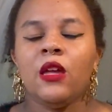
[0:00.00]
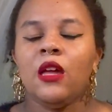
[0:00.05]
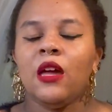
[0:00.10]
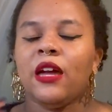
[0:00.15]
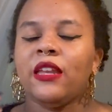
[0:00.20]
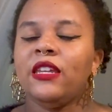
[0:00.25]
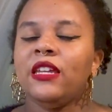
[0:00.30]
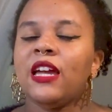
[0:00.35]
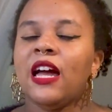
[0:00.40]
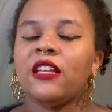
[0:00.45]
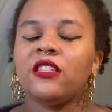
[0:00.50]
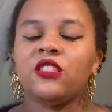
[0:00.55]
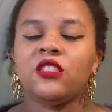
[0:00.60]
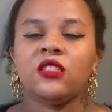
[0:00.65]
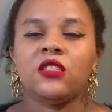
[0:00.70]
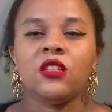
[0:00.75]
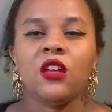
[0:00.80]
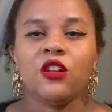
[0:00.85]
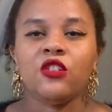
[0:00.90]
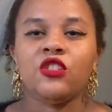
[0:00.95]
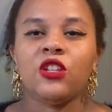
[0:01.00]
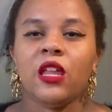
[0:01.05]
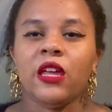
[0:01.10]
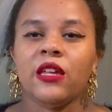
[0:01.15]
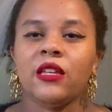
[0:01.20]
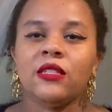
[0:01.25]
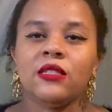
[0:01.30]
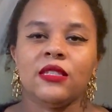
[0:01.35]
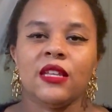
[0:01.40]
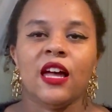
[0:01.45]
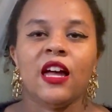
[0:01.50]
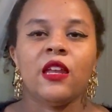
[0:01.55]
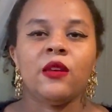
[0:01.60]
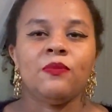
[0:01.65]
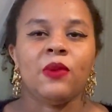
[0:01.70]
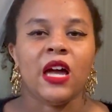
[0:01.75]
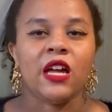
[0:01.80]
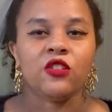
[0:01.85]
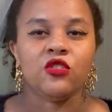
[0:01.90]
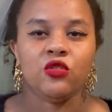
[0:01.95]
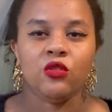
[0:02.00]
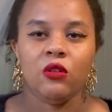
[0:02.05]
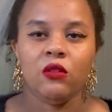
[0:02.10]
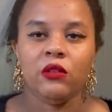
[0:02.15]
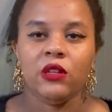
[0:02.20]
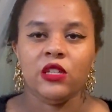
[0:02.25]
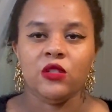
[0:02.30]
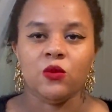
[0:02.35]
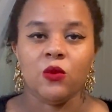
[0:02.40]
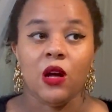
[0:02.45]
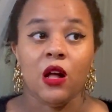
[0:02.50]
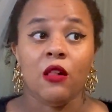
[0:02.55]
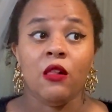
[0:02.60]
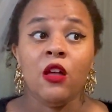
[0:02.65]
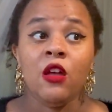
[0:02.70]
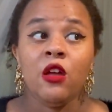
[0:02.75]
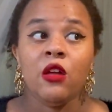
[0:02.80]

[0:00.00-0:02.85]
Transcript: and he had such like a sad backstory as well